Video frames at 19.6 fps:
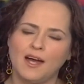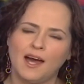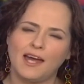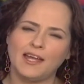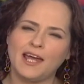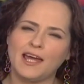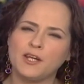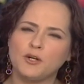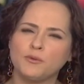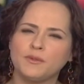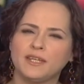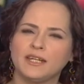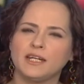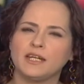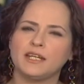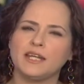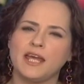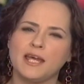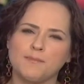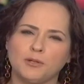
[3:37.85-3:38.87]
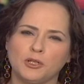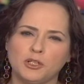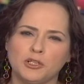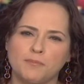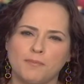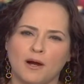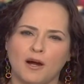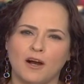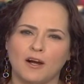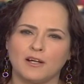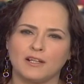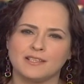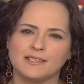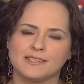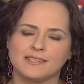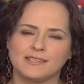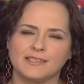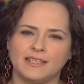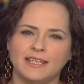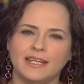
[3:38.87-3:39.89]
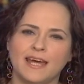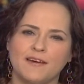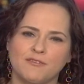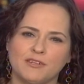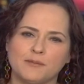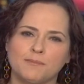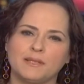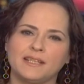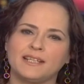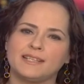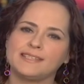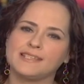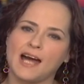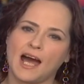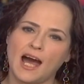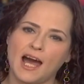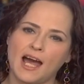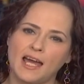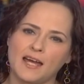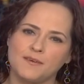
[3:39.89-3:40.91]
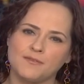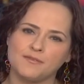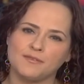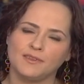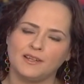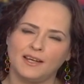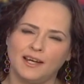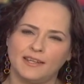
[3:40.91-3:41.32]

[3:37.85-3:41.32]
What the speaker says: I don't think a neighborhood bar is inevitably a dive.